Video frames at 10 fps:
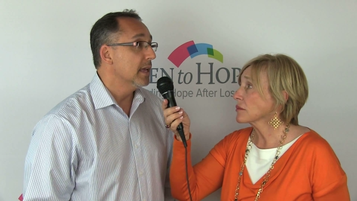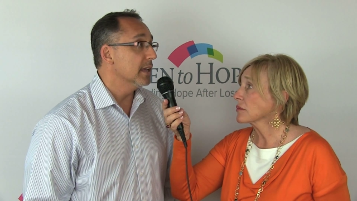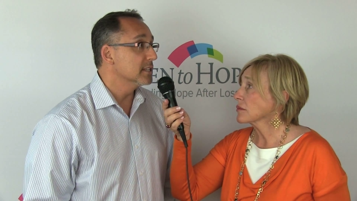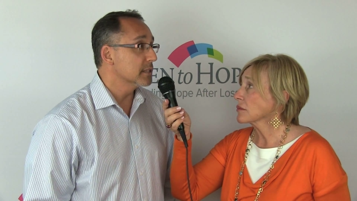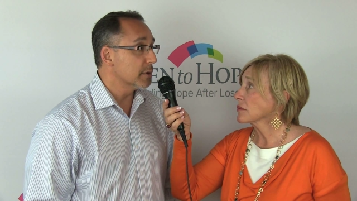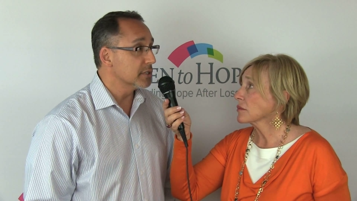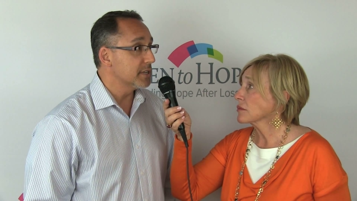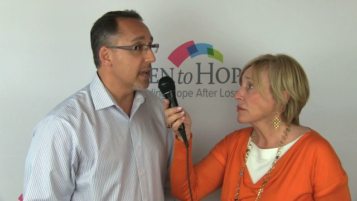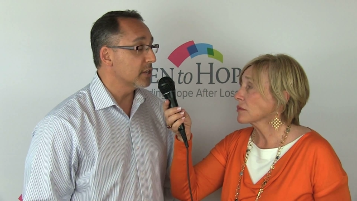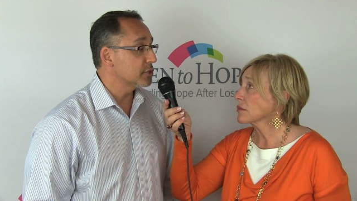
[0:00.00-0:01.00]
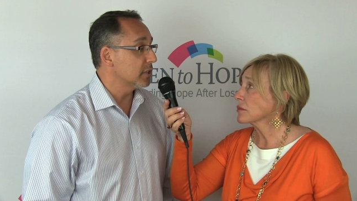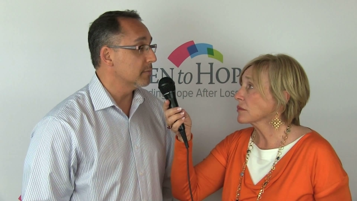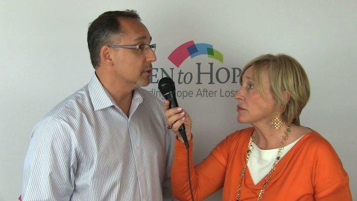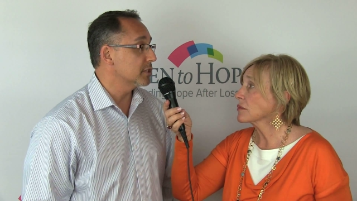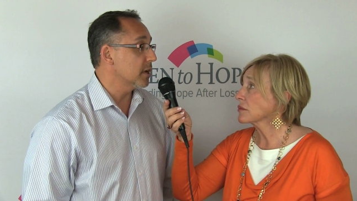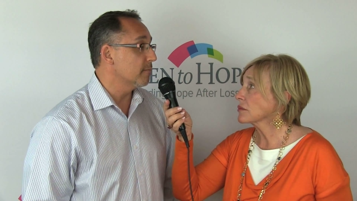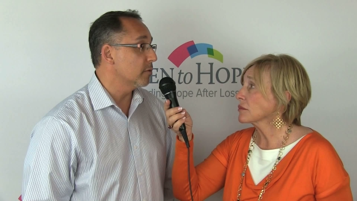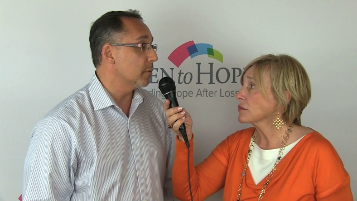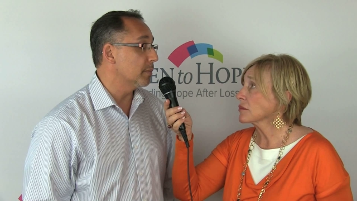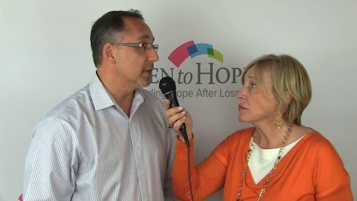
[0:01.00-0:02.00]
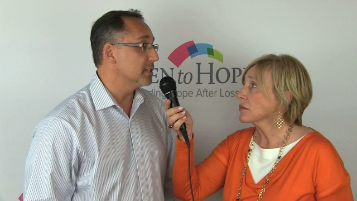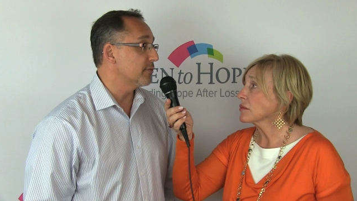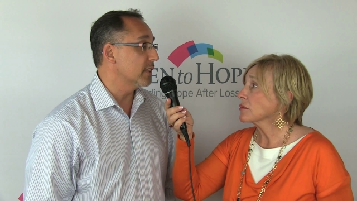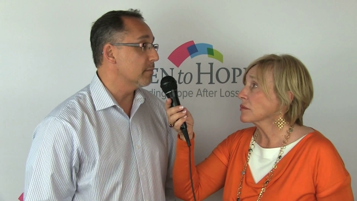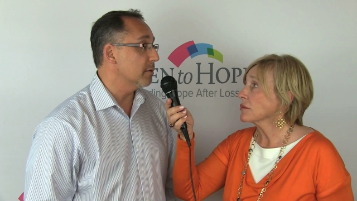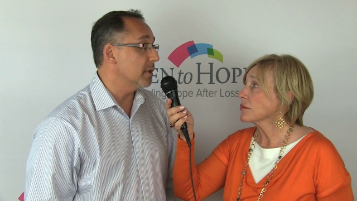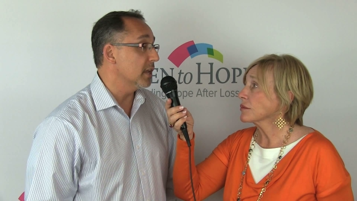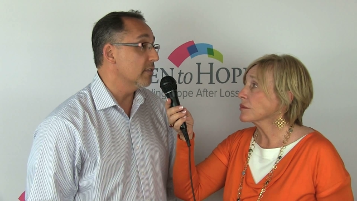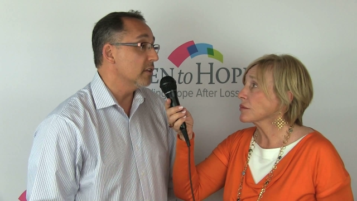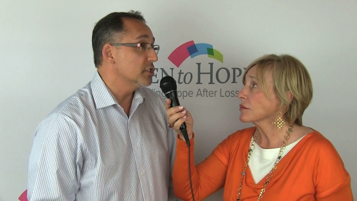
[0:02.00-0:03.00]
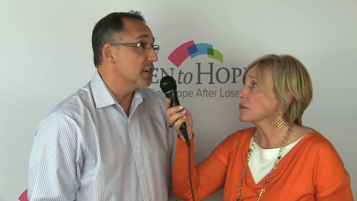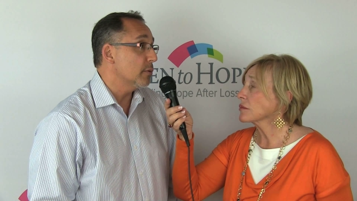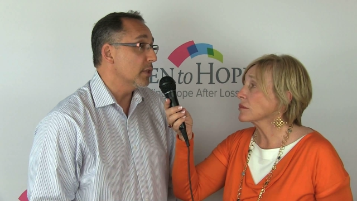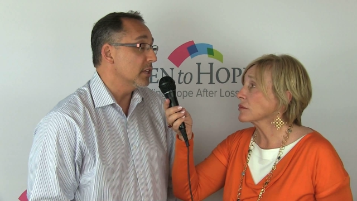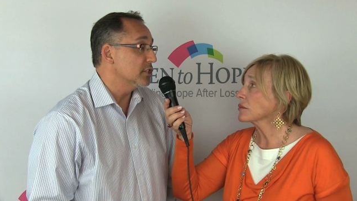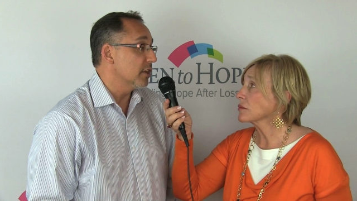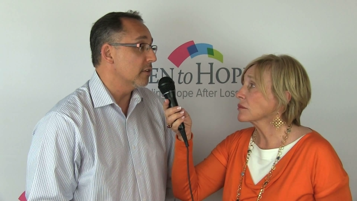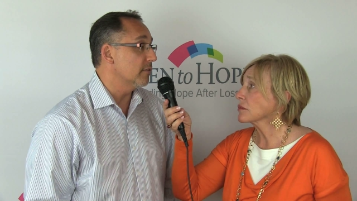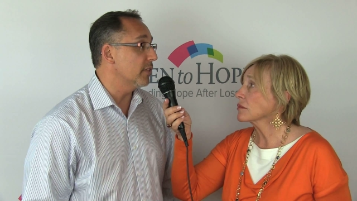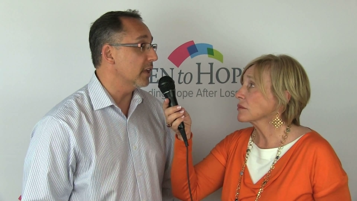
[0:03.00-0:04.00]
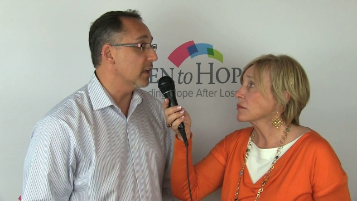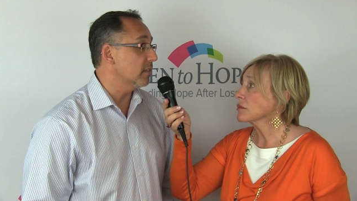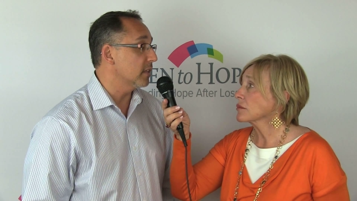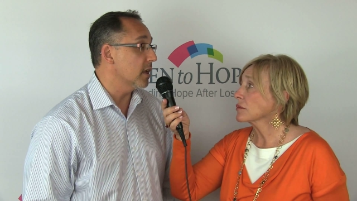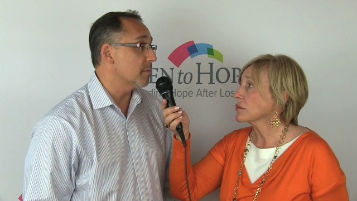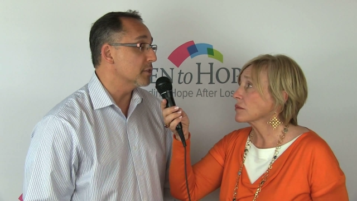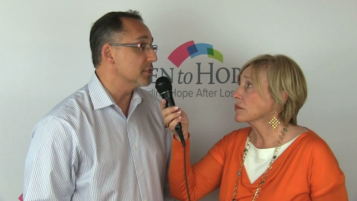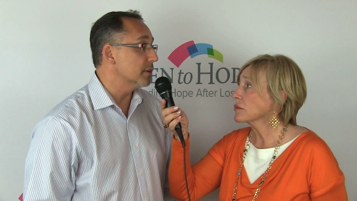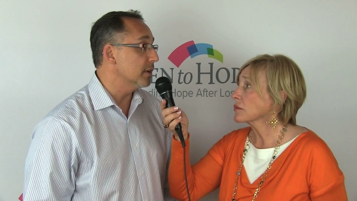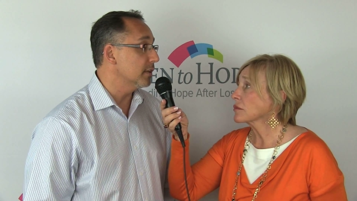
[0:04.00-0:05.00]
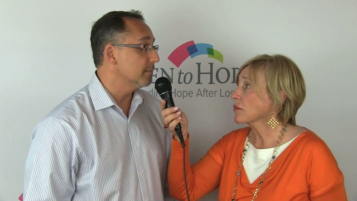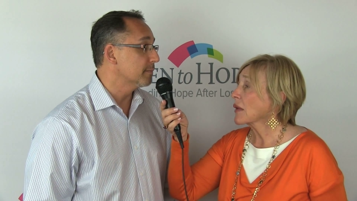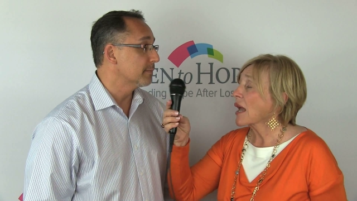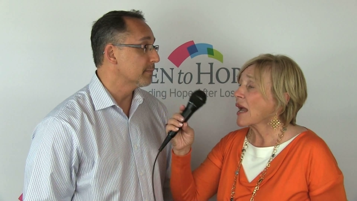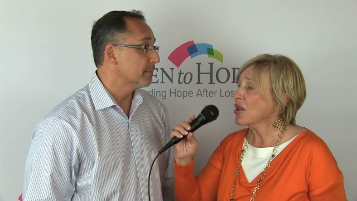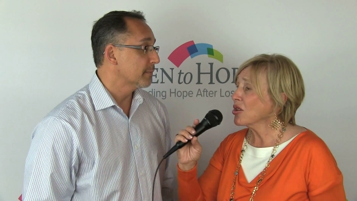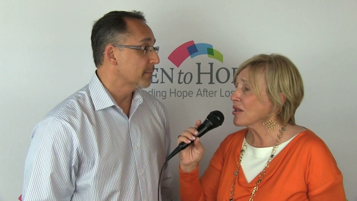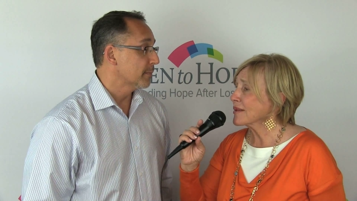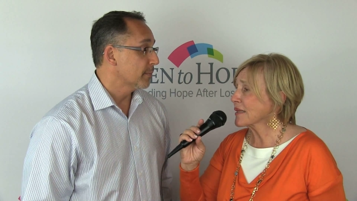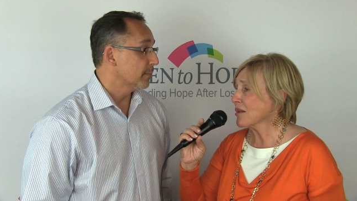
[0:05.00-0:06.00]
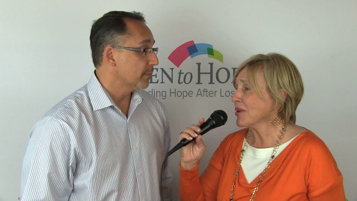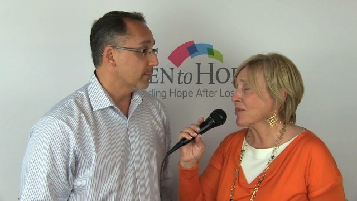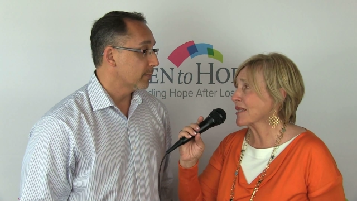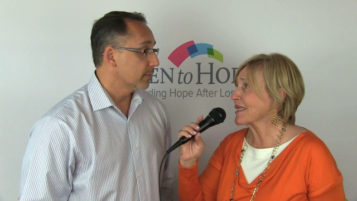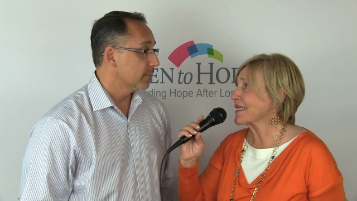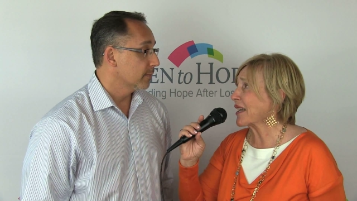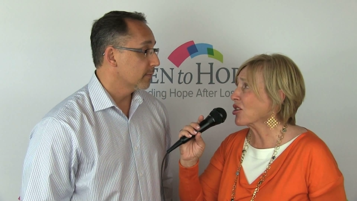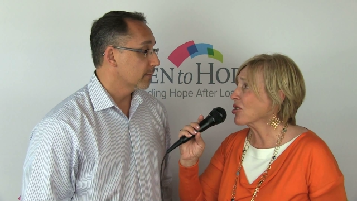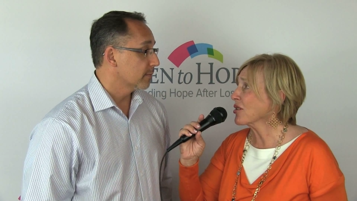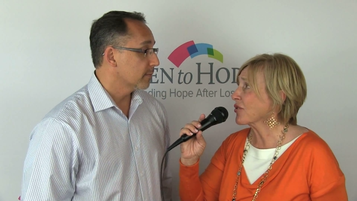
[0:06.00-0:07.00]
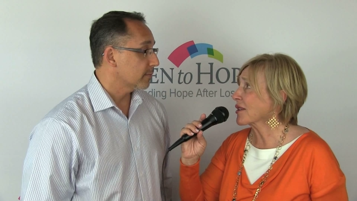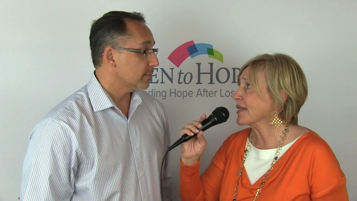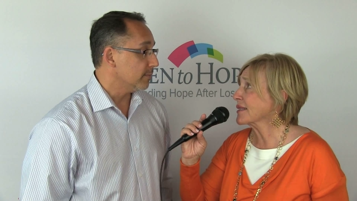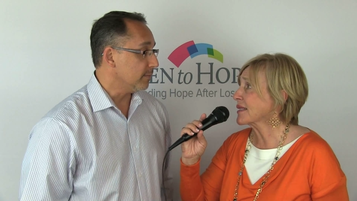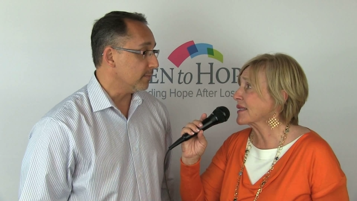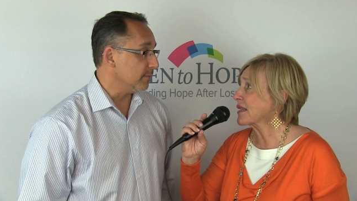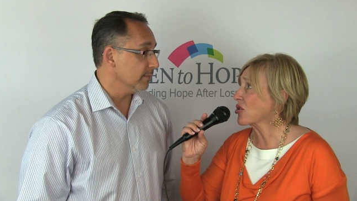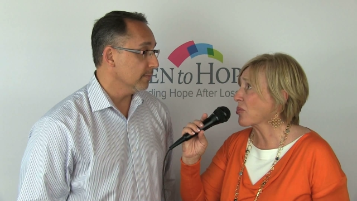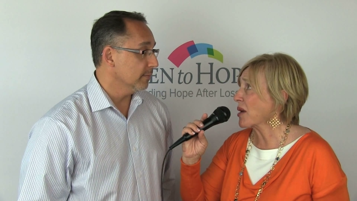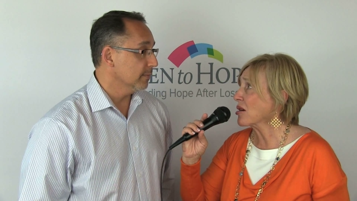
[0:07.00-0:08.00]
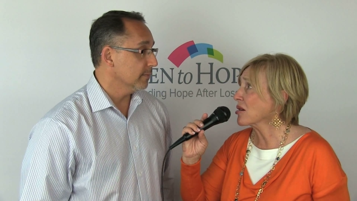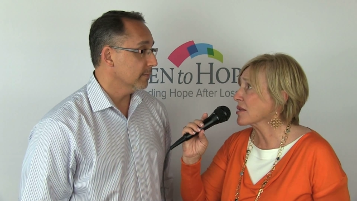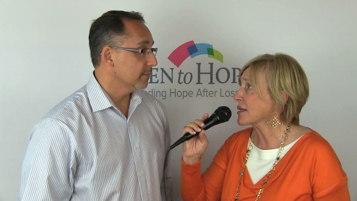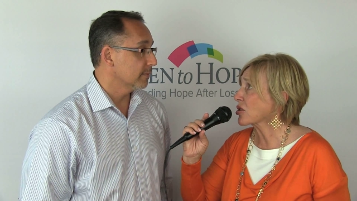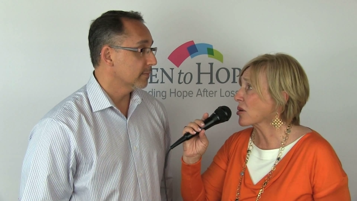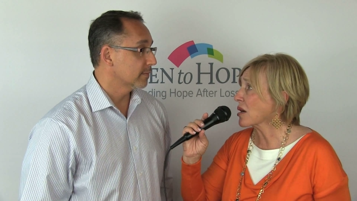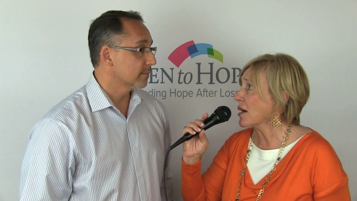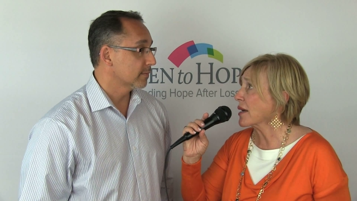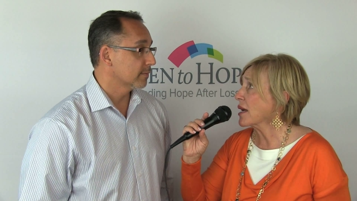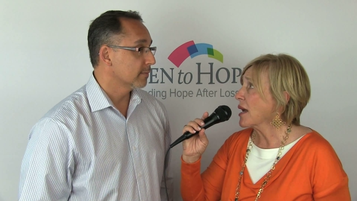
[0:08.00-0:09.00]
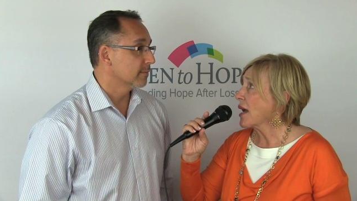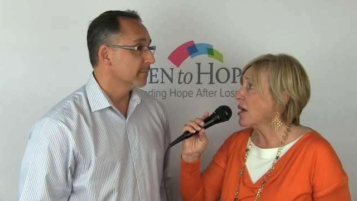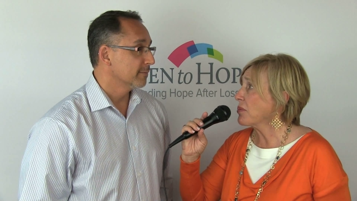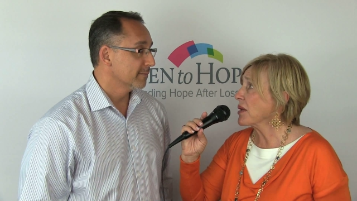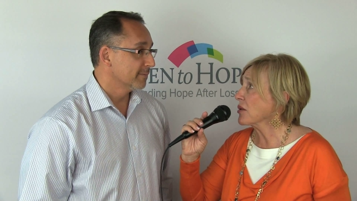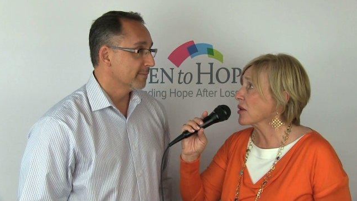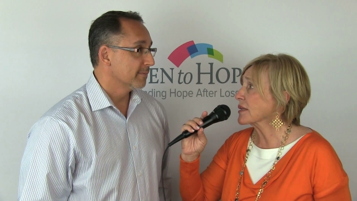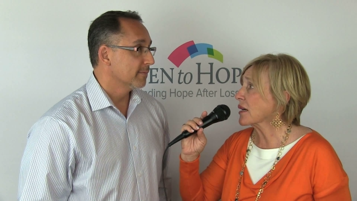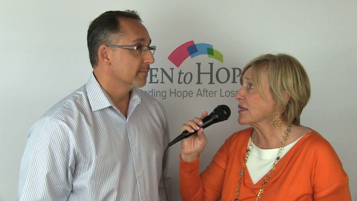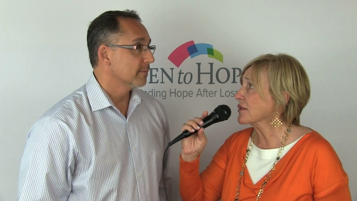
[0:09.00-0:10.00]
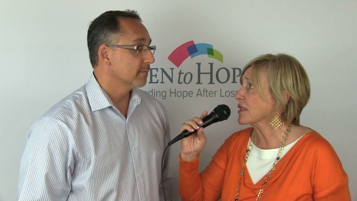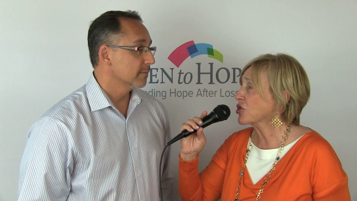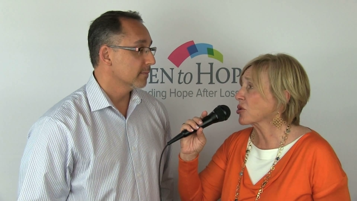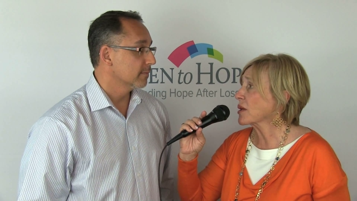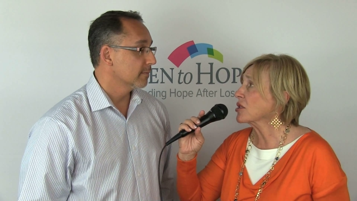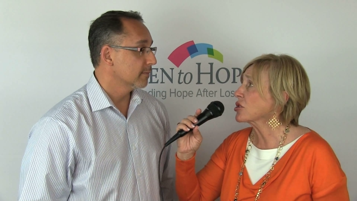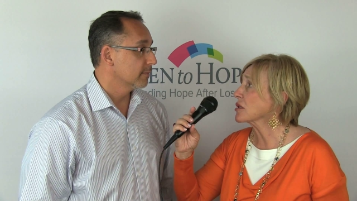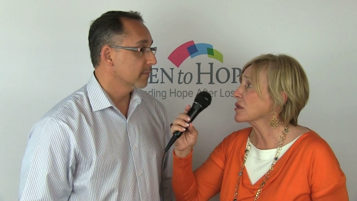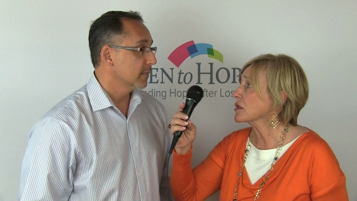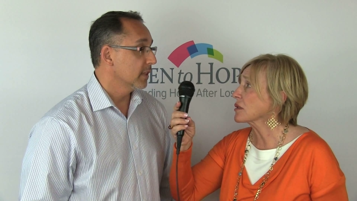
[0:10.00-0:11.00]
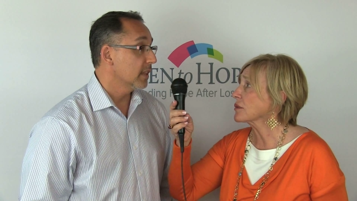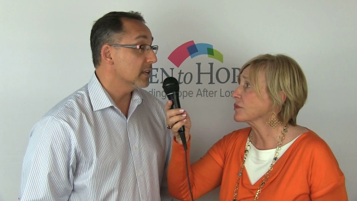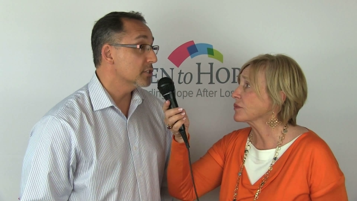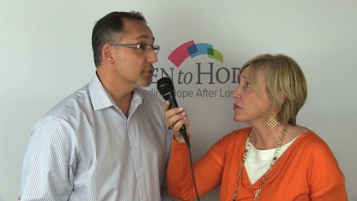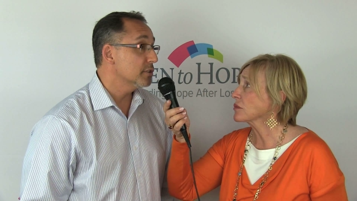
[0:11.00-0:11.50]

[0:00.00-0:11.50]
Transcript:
Speaker 1: is the most natural and most comfortable place for them to be. And they'll share with each other if they get the opportunity.
Speaker 2: And you know, sometimes it's scary for kids to see their parents cry and be in those kinds of situations.
Speaker 1: That's